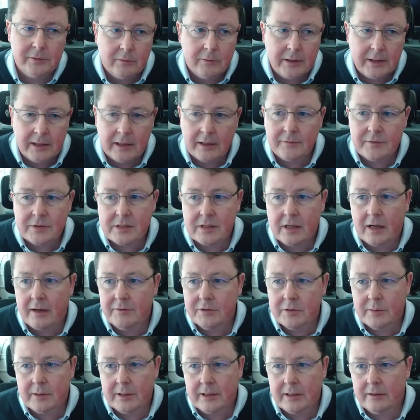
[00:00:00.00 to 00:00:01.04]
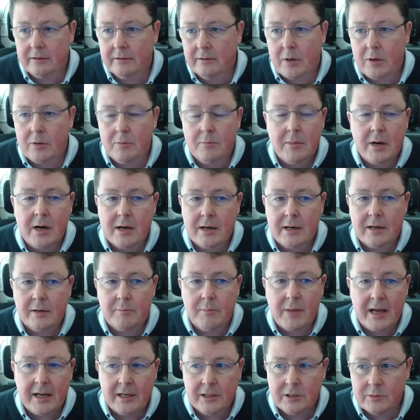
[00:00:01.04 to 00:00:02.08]
we have software or market
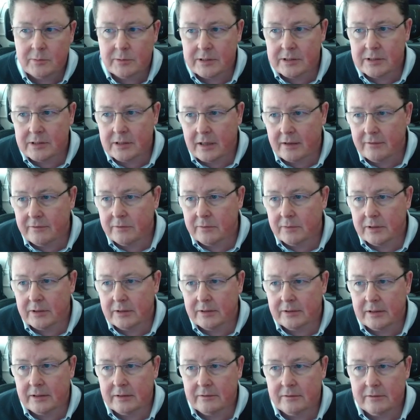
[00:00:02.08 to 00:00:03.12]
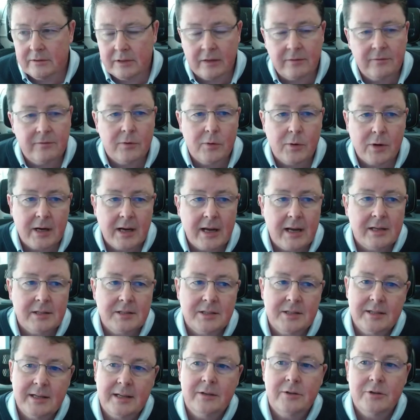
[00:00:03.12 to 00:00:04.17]
management software that
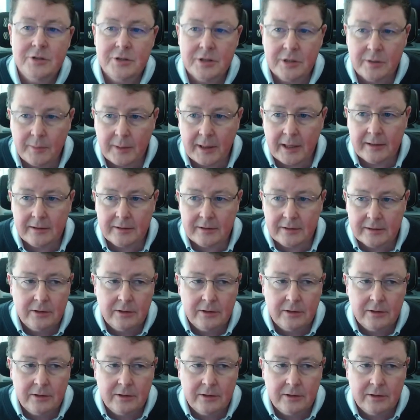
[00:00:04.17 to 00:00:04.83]
forecasts energy demand,